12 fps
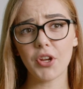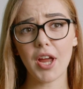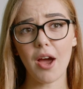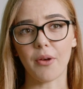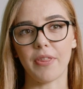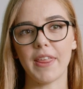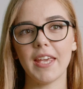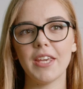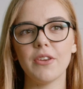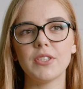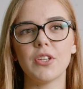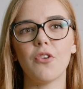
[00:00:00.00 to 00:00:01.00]
now. Thank
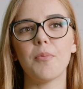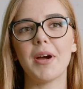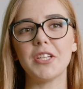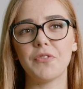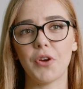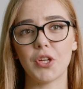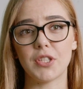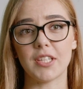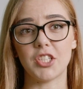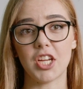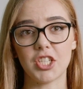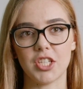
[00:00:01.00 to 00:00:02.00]
you so much for your
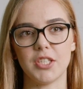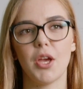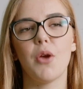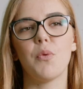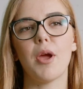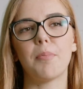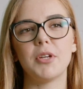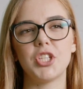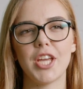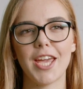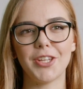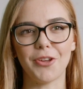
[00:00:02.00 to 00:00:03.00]
suggestions. We
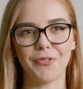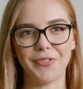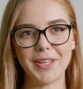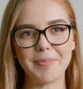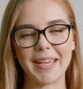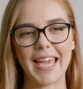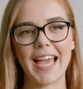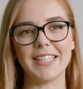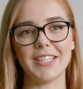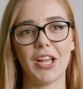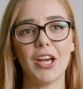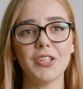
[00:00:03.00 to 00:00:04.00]
appreciate your feedback
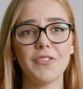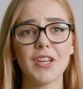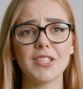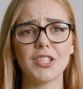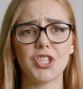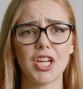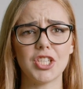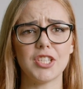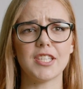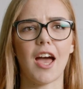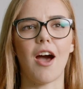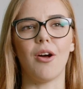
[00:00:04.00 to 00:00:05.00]
and a lot of your
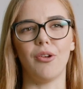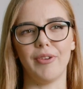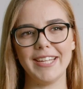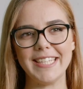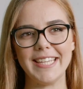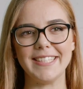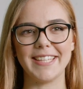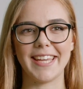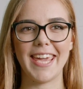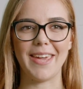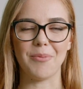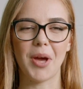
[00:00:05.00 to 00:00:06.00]
suggestions are already in the
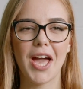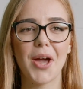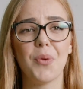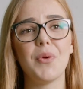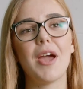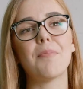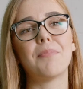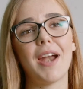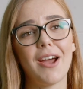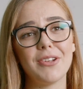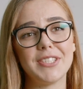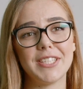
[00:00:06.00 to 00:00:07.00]
game. We are
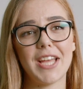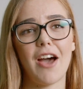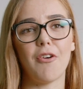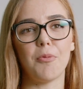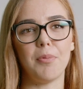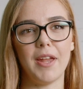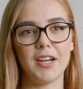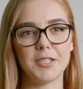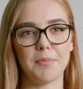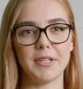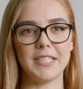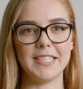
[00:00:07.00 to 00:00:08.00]
proud that our players
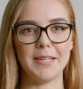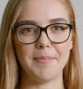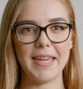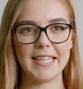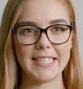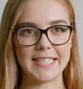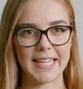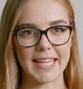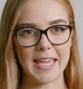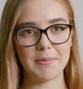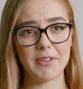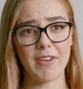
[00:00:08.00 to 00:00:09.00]
participate in the
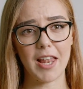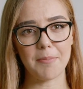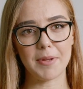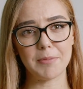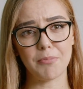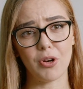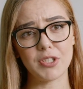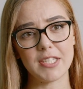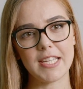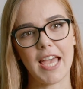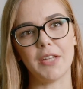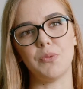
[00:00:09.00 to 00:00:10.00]
game development
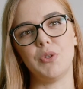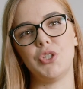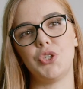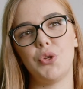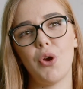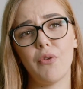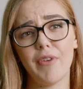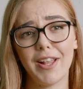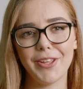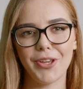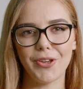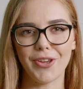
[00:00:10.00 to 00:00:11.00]
process and we sure
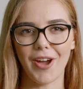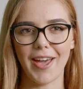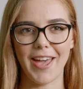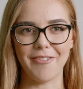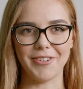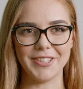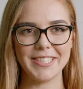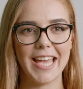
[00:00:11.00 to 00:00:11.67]
value your effort.